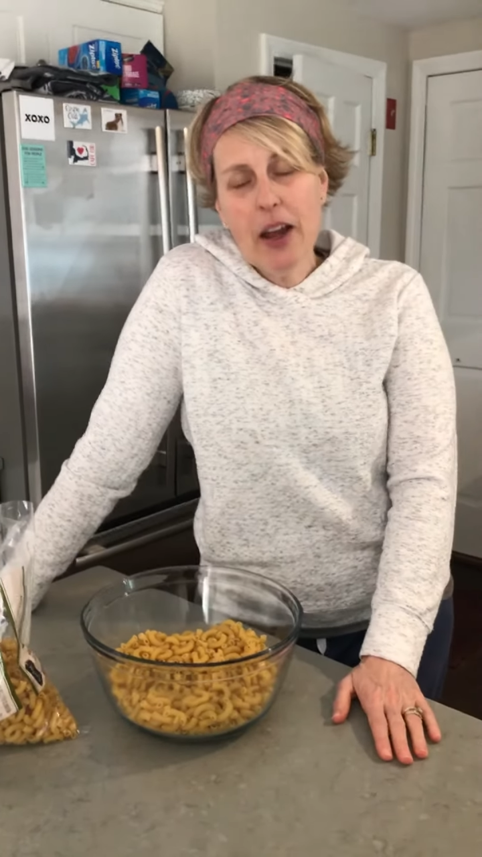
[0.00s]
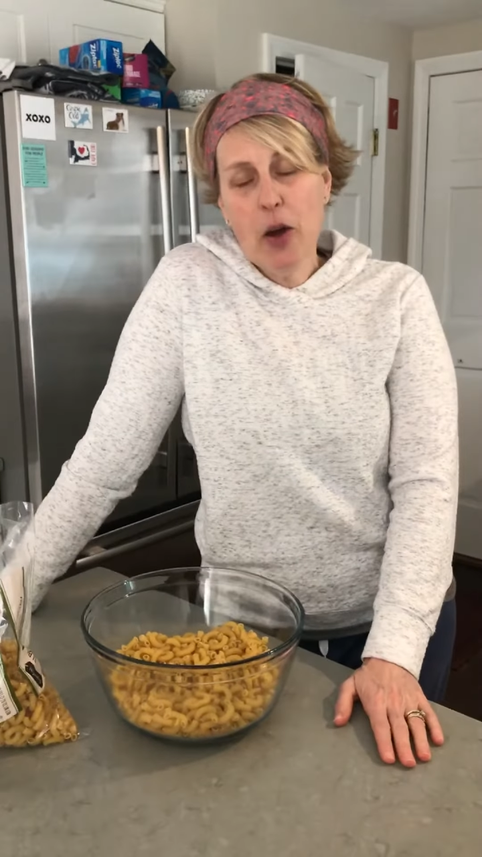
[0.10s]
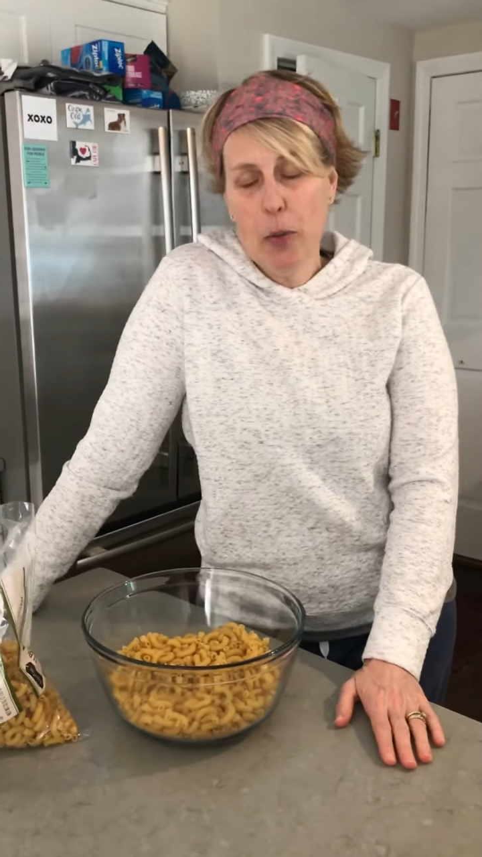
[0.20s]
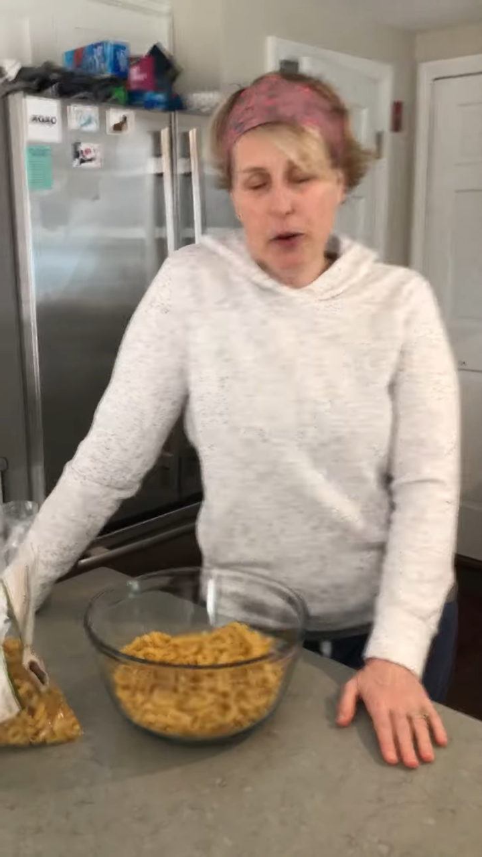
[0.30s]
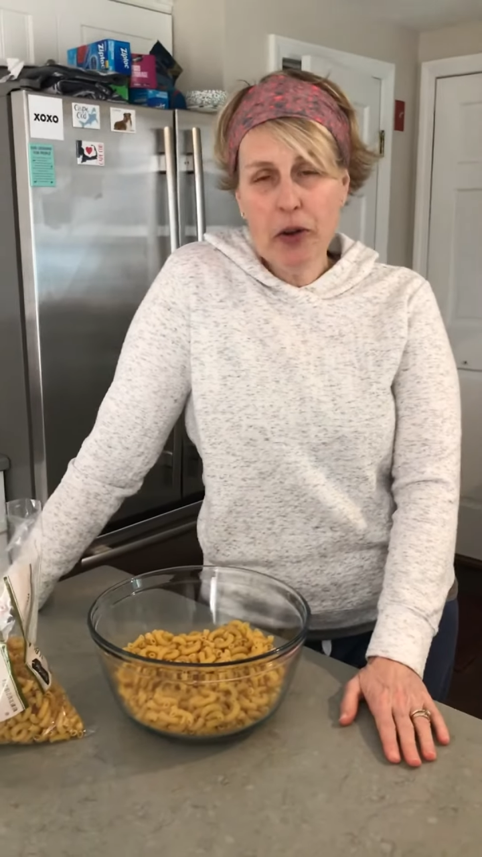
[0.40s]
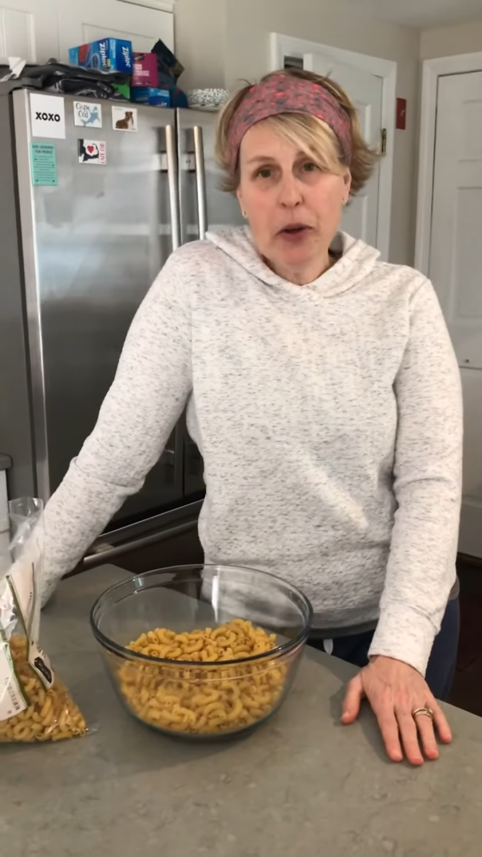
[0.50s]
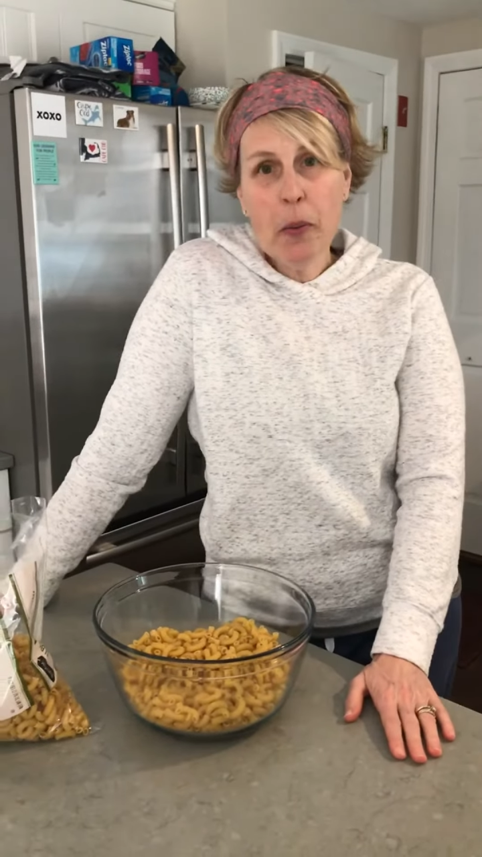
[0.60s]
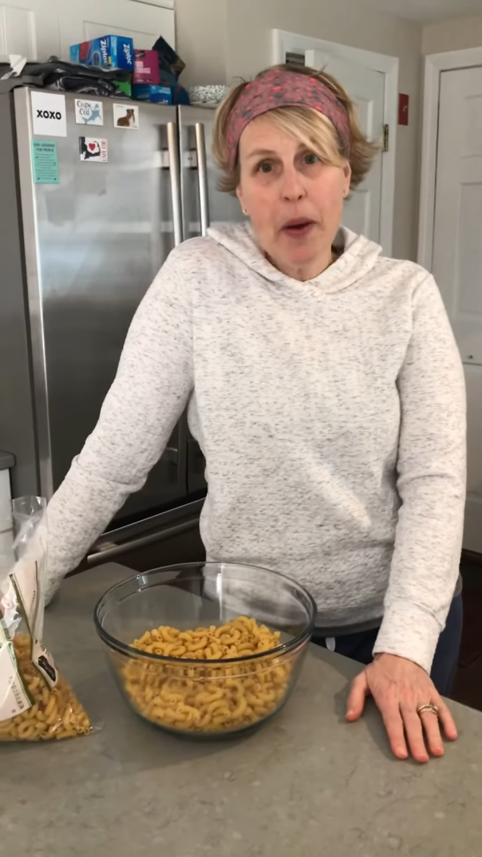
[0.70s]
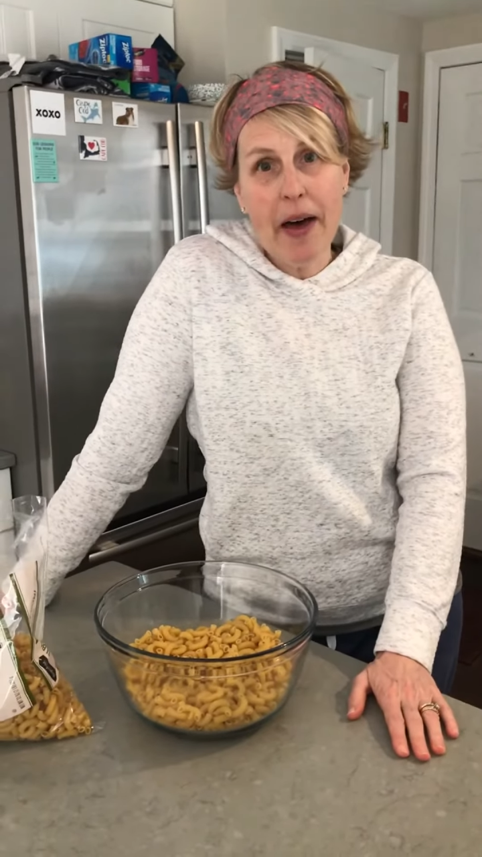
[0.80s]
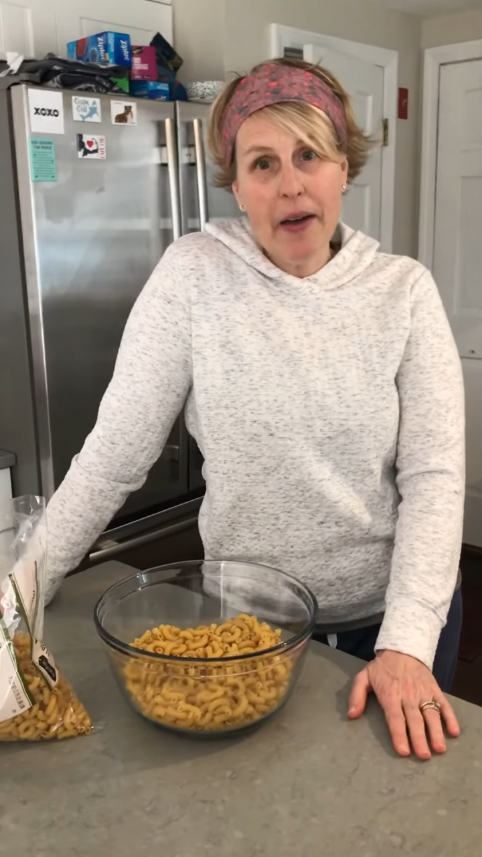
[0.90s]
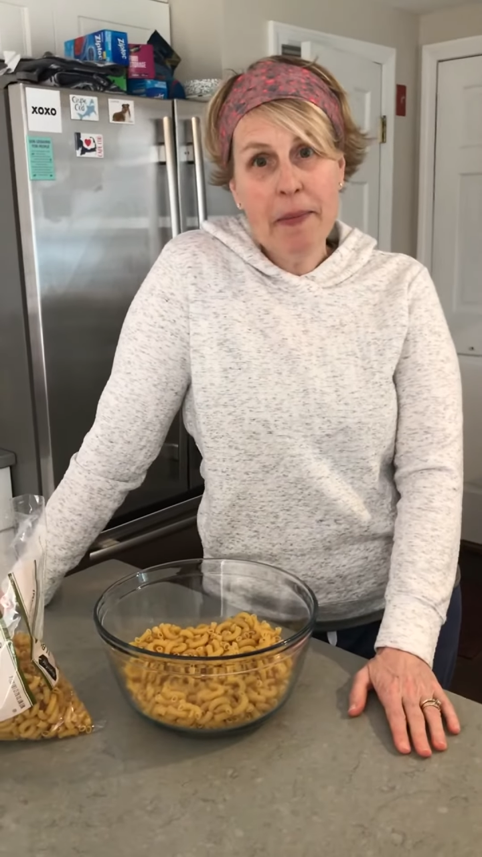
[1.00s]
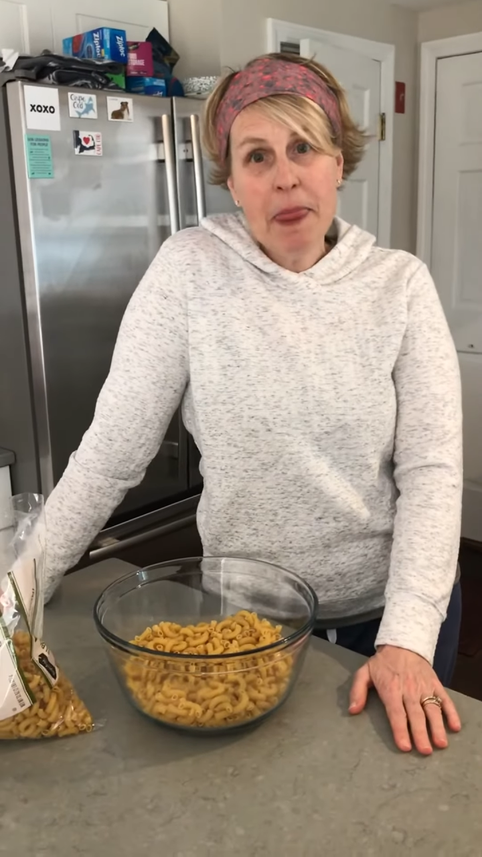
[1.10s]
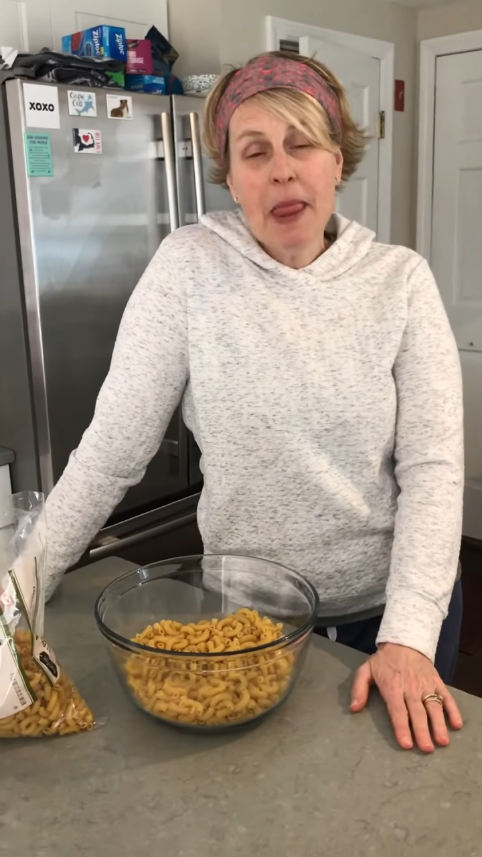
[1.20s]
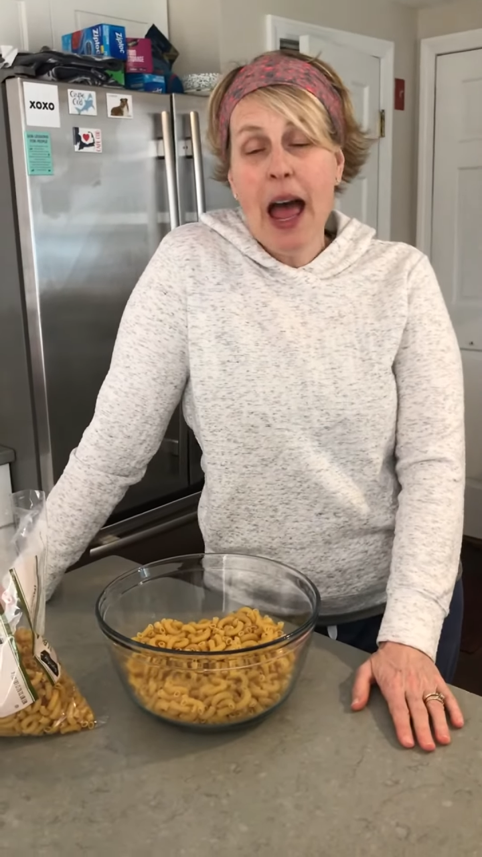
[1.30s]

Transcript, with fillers: I hope you're doing well.